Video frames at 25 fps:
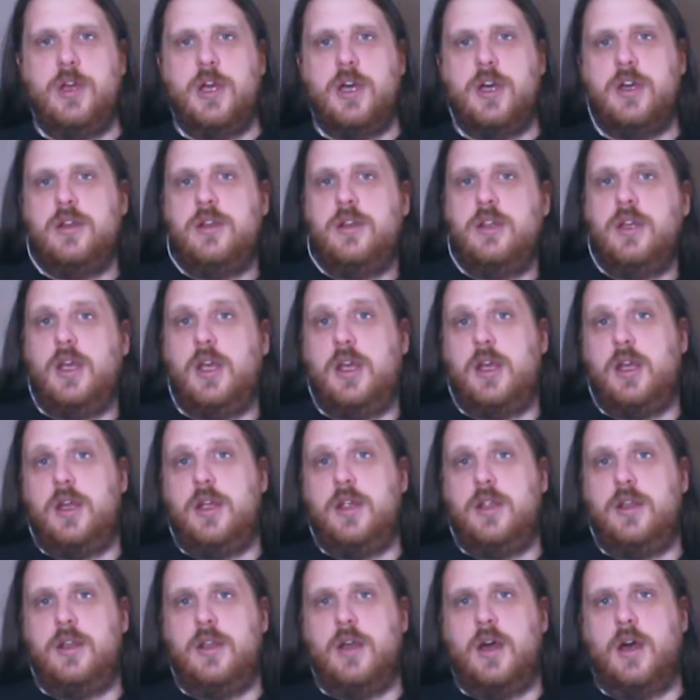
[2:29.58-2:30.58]
gun
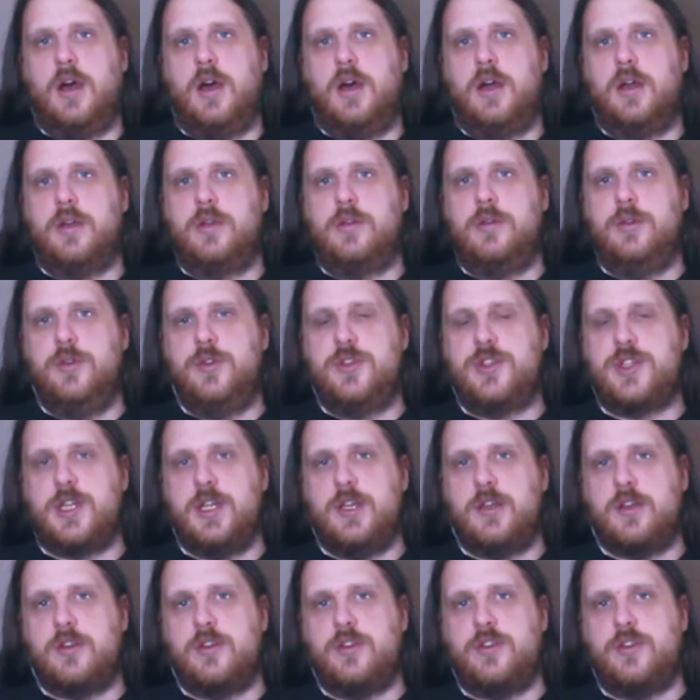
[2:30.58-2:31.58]
and glue
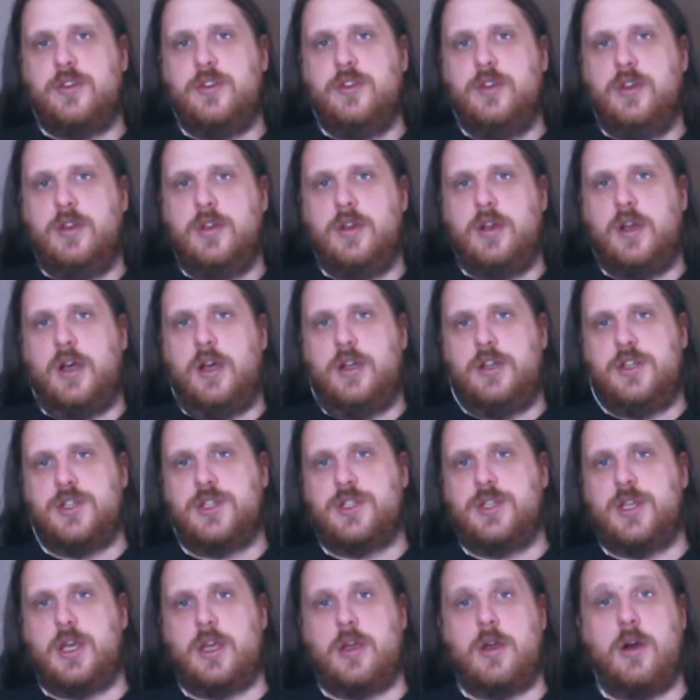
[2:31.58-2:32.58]
sticks,
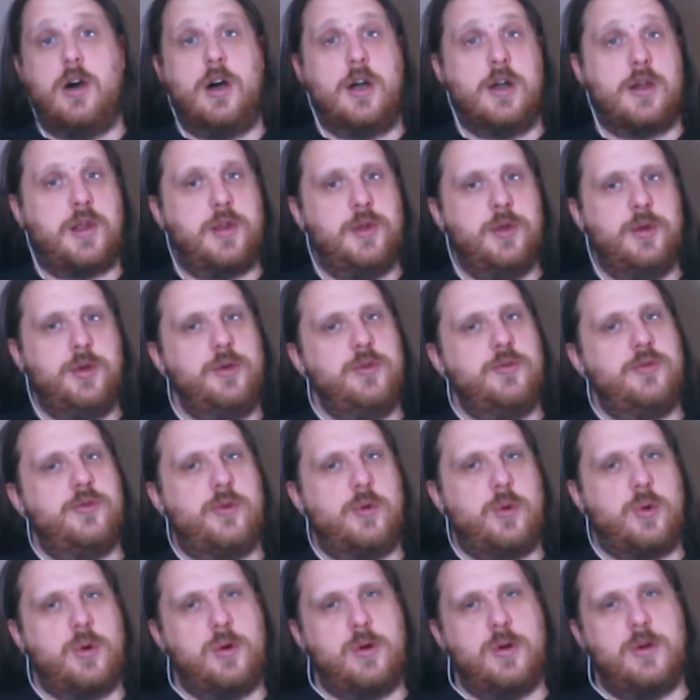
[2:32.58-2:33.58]
just like hot glue
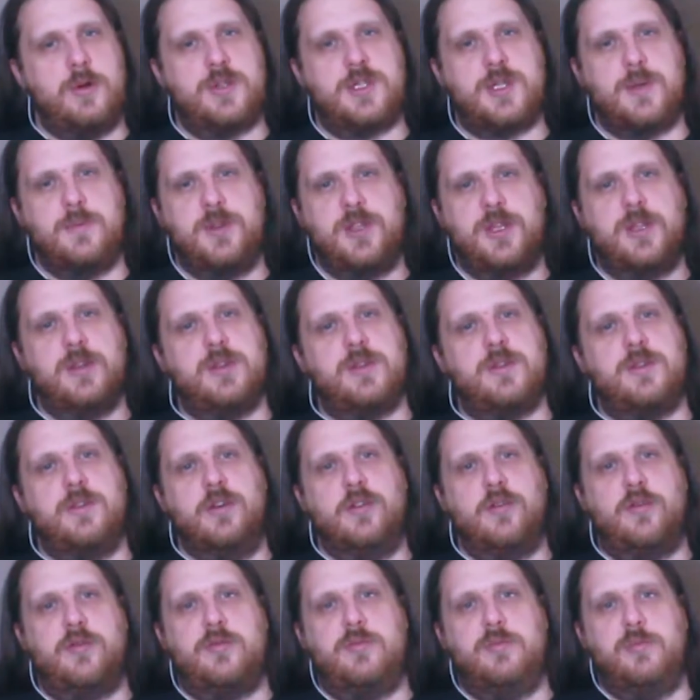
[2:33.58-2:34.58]
for some of
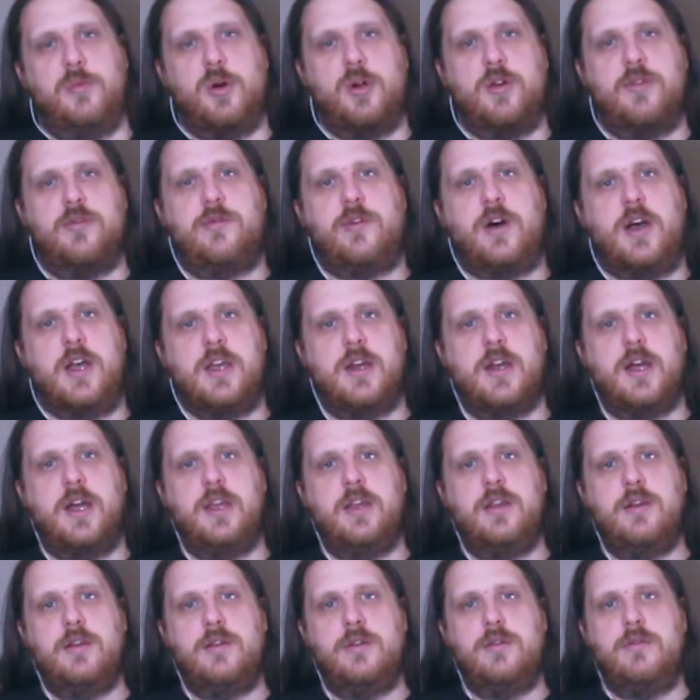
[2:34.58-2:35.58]
the more
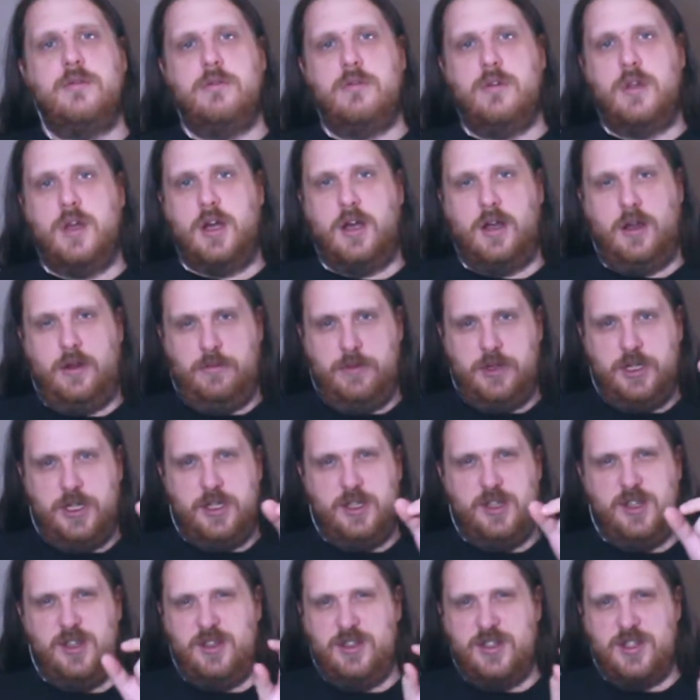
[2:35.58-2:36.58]
finite, when
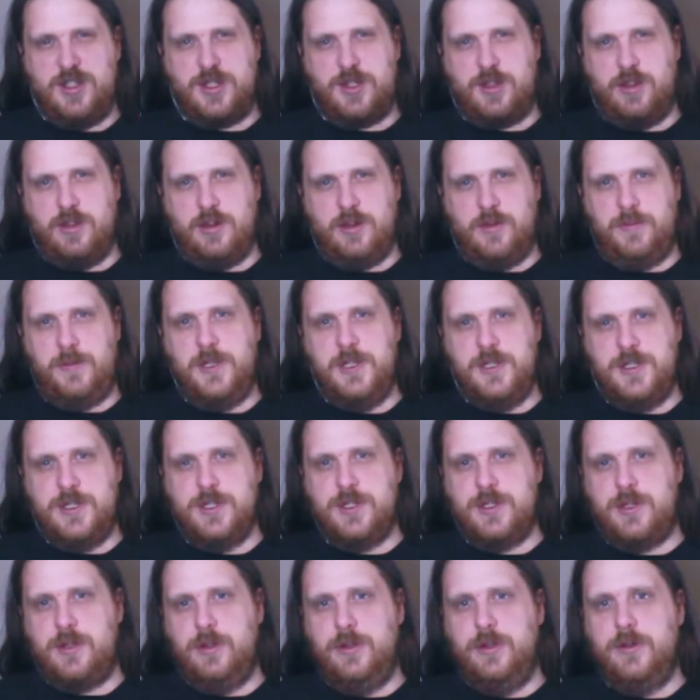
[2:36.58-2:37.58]
you need just little
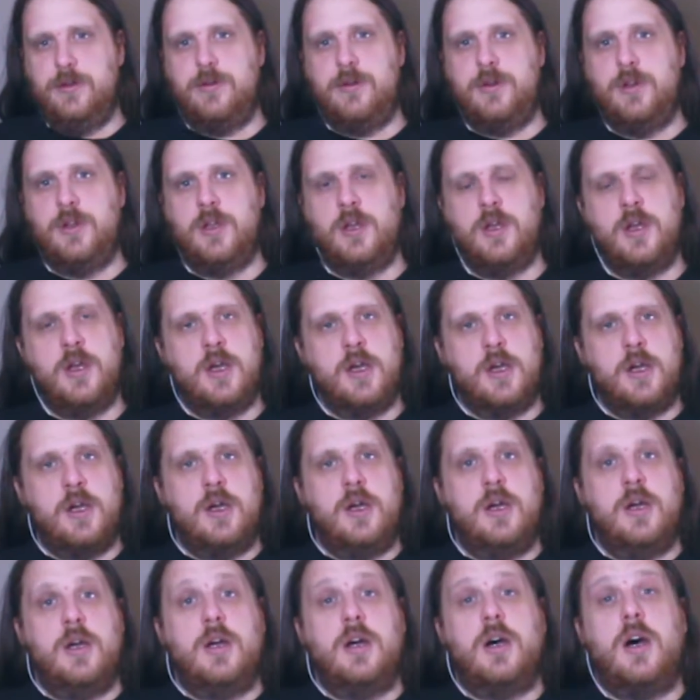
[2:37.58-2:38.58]
pieces glued.
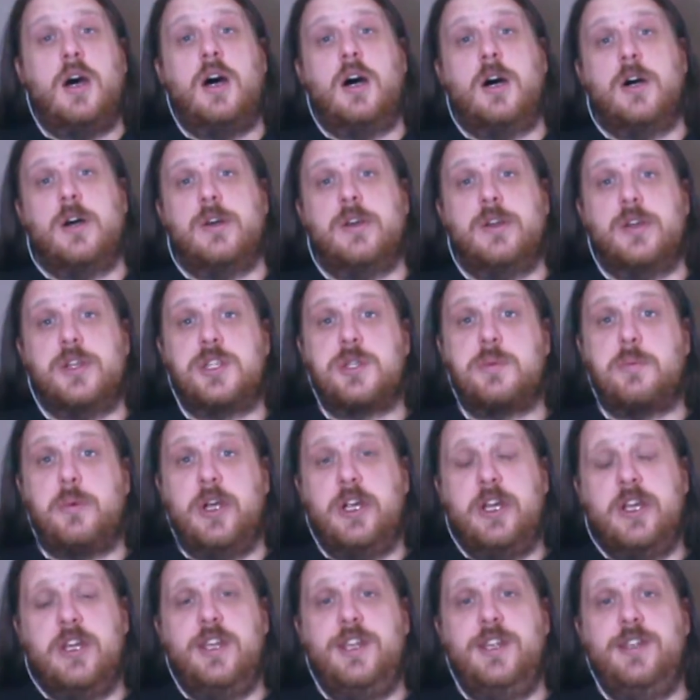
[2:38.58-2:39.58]
A
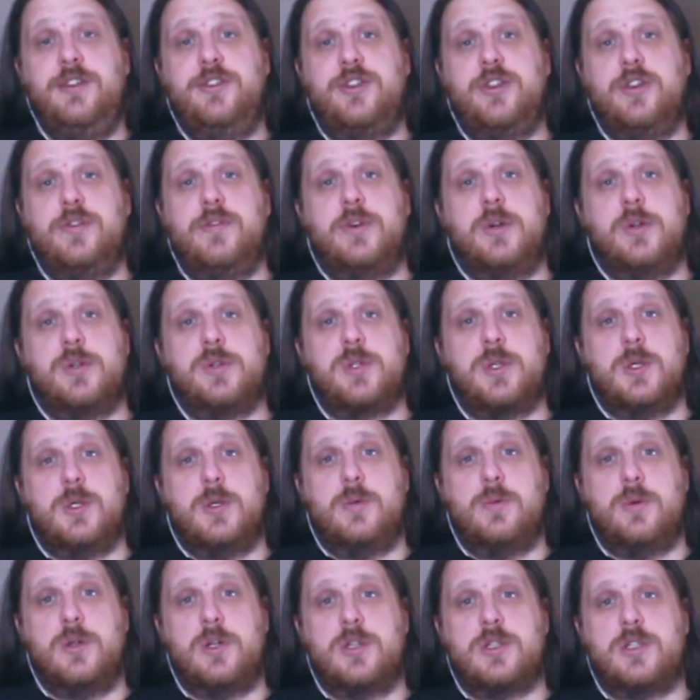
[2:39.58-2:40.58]
spray adhesive
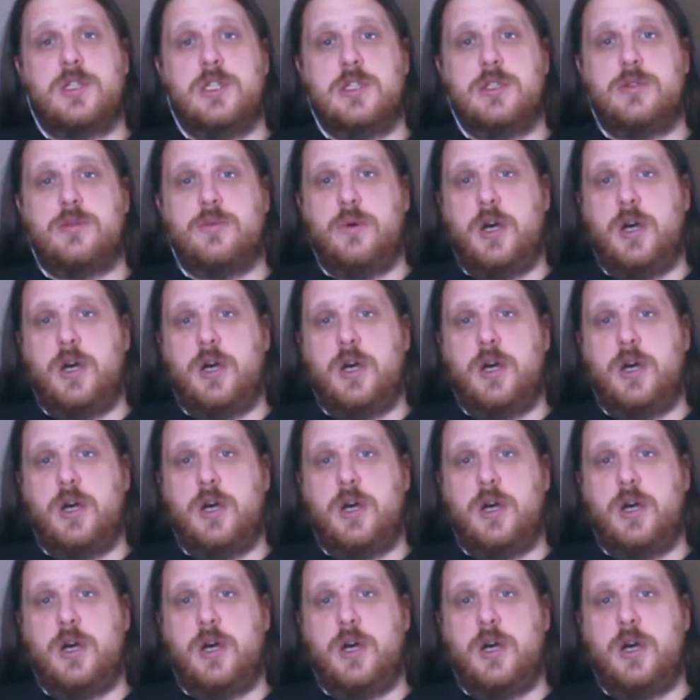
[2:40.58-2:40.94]
also works as